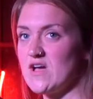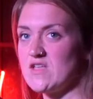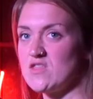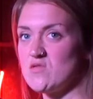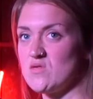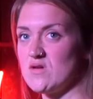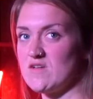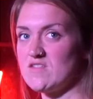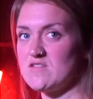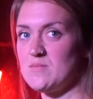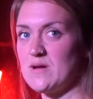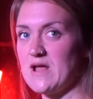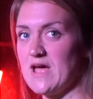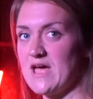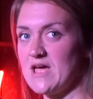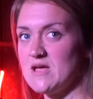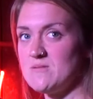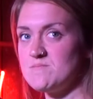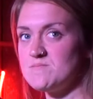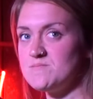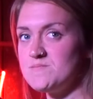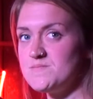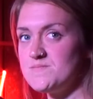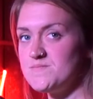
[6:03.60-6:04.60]
to
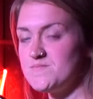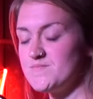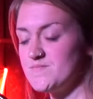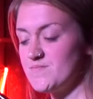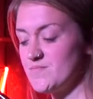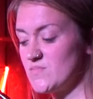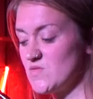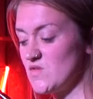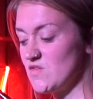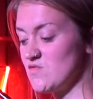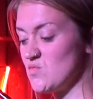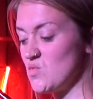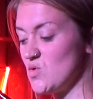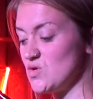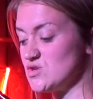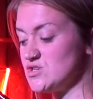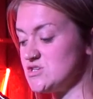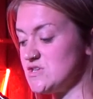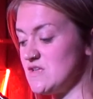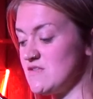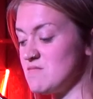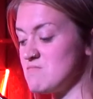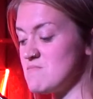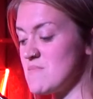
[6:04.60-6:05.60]
explain, just
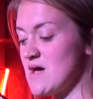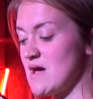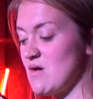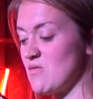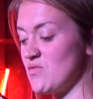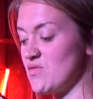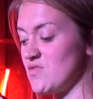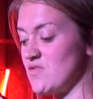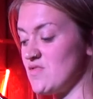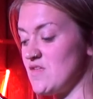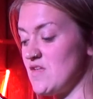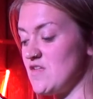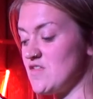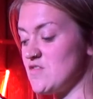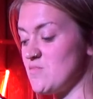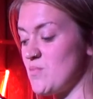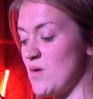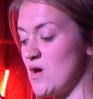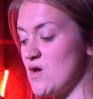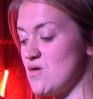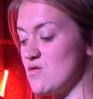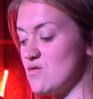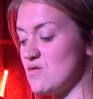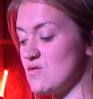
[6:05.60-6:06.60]
watched his mouth as he
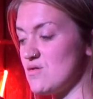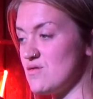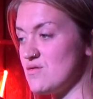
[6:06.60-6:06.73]
spoke.